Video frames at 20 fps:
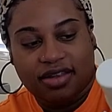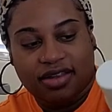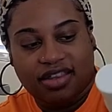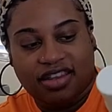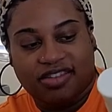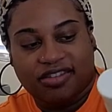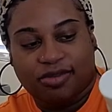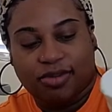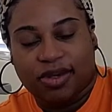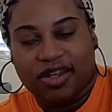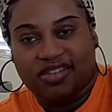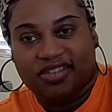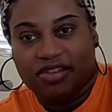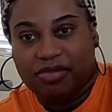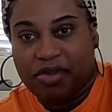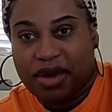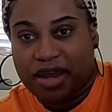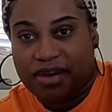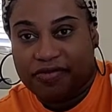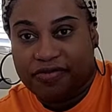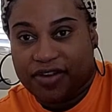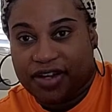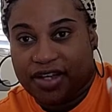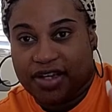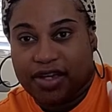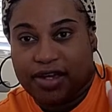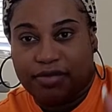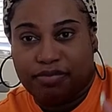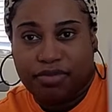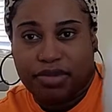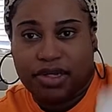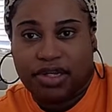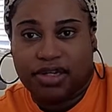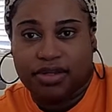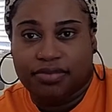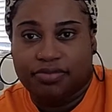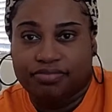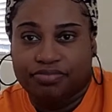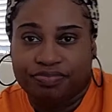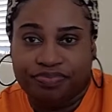This one is the mattifying,
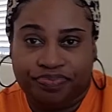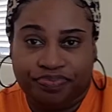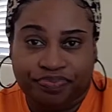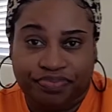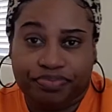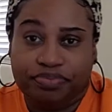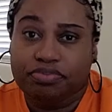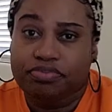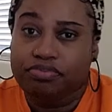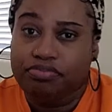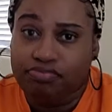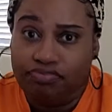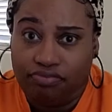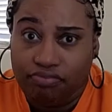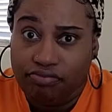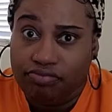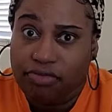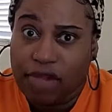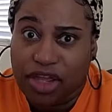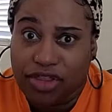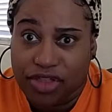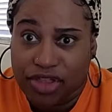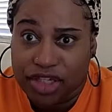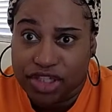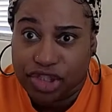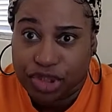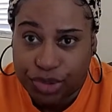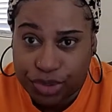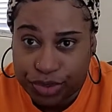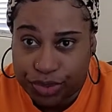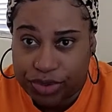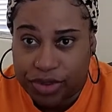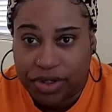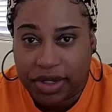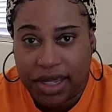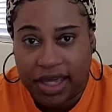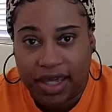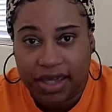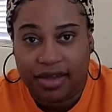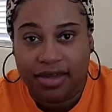but the truth,
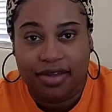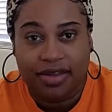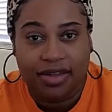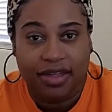okay?